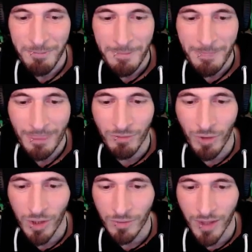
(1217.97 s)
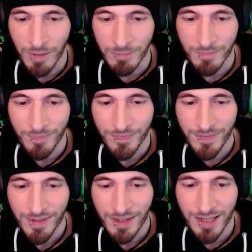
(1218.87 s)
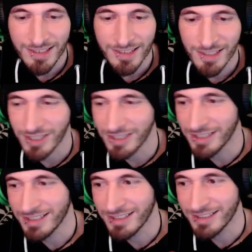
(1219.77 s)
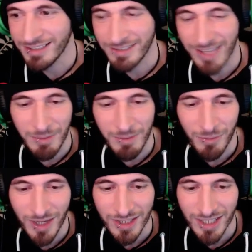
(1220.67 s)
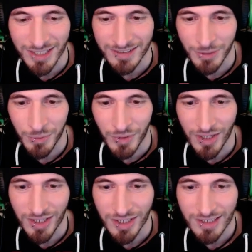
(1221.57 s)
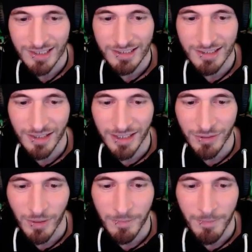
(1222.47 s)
Of all of them, I guess it's a good game franchise to uh, steal ideas from.